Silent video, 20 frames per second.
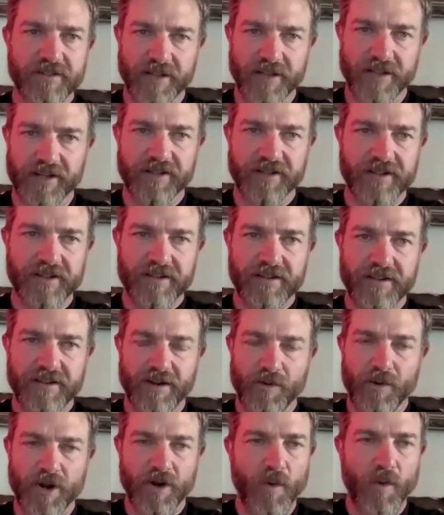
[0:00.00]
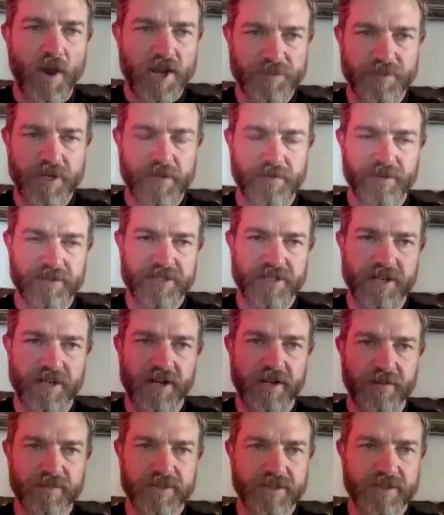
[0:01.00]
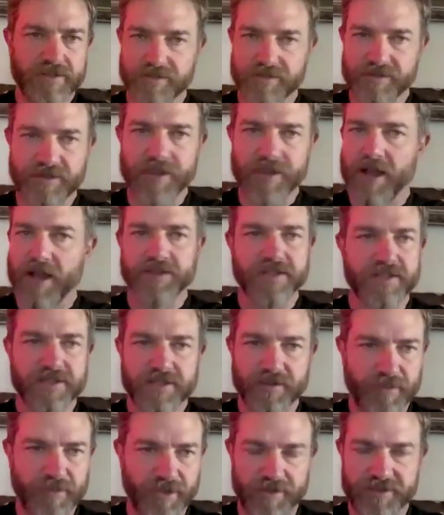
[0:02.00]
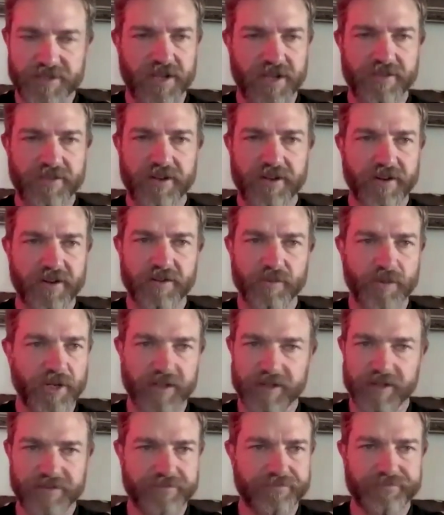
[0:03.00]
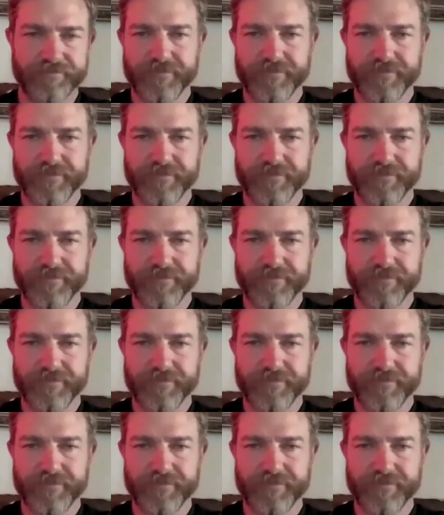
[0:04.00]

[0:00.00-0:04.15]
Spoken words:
Like, I don't want to waste people's times because there's thousands of bills out there, and we could